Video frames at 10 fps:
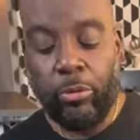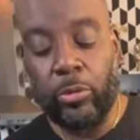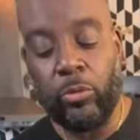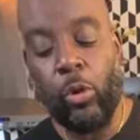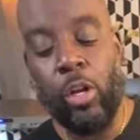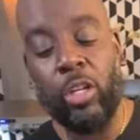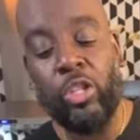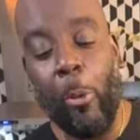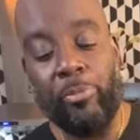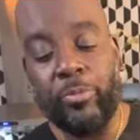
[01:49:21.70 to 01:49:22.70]
Mmm. Look at
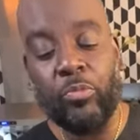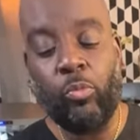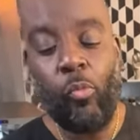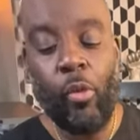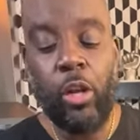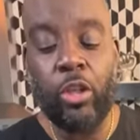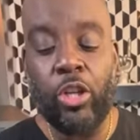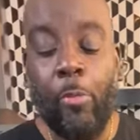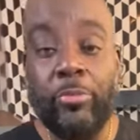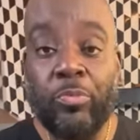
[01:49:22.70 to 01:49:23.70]
that. Look at that.